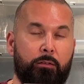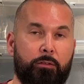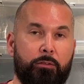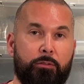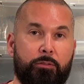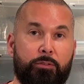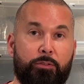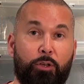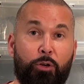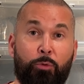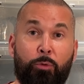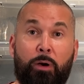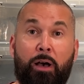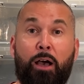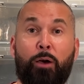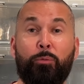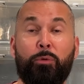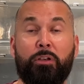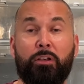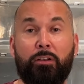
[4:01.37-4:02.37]
So
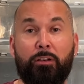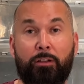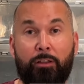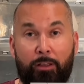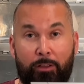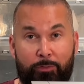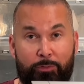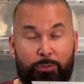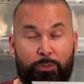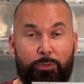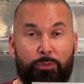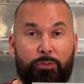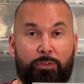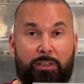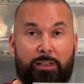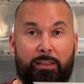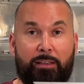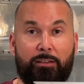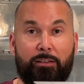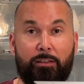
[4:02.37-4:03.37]
I would love to
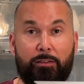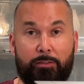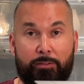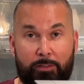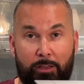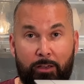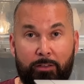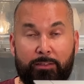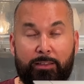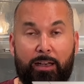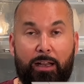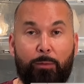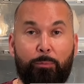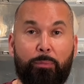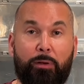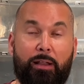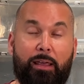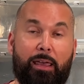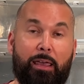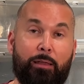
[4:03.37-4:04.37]
see the song that I'm
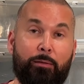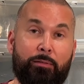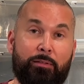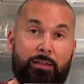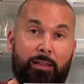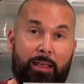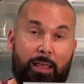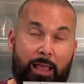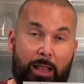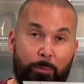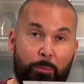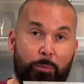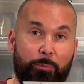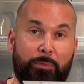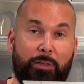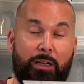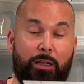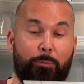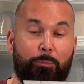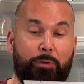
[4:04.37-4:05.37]
playing, the album
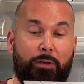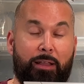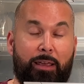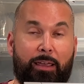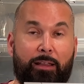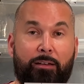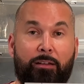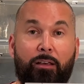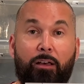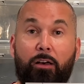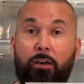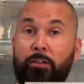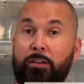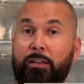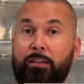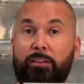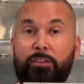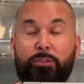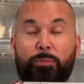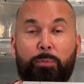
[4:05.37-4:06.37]
that I'm playing on
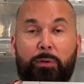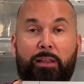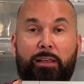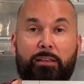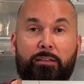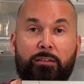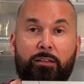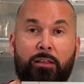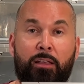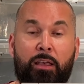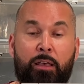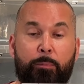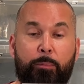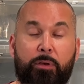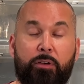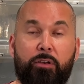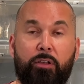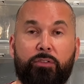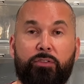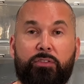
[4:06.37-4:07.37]
the display,
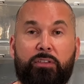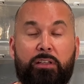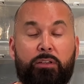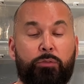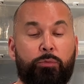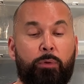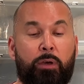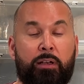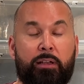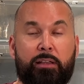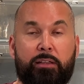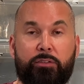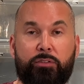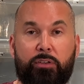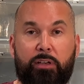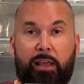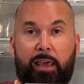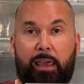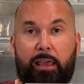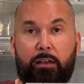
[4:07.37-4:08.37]
because this one is
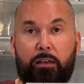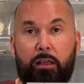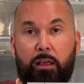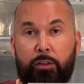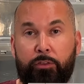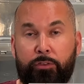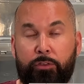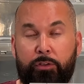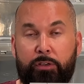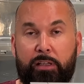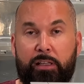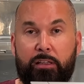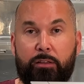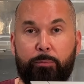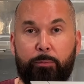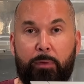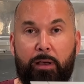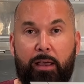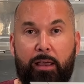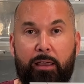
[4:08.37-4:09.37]
laying underneath
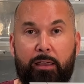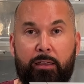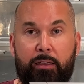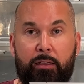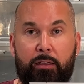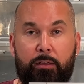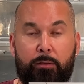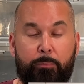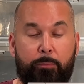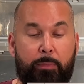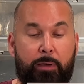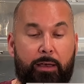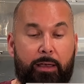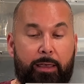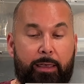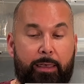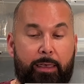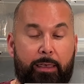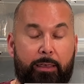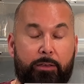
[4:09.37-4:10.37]
my
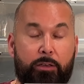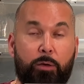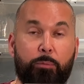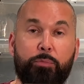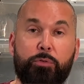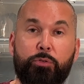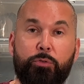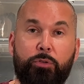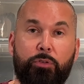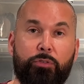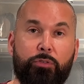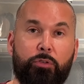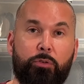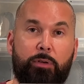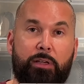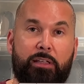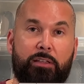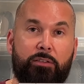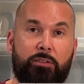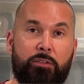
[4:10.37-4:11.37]
computer
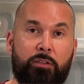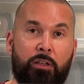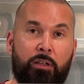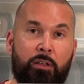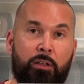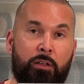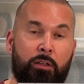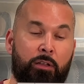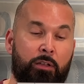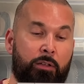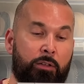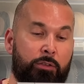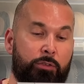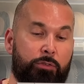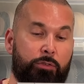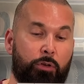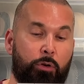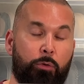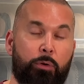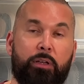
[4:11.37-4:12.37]
screens,
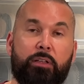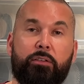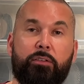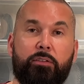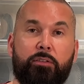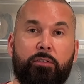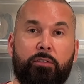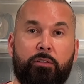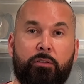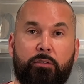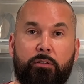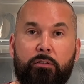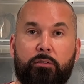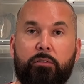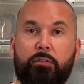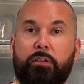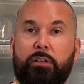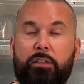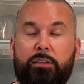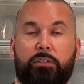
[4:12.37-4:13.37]
so it's
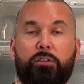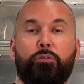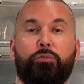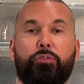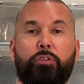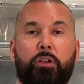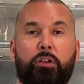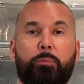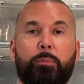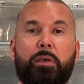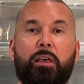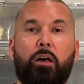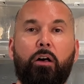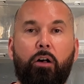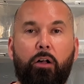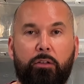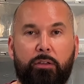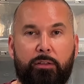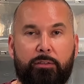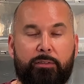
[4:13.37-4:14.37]
in front of me
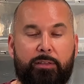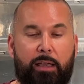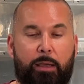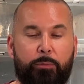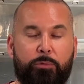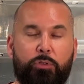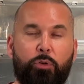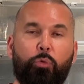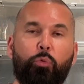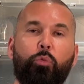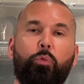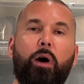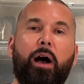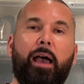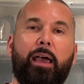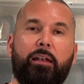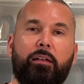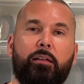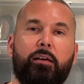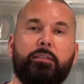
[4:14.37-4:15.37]
all the time. So
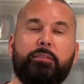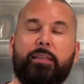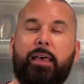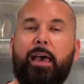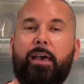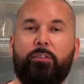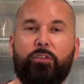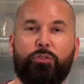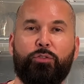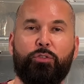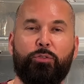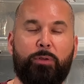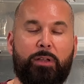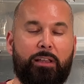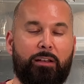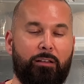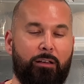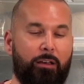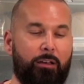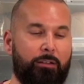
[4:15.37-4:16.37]
why not have a
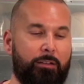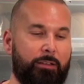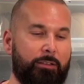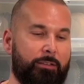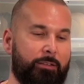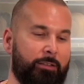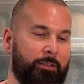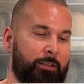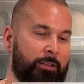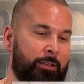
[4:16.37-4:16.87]
screen on it?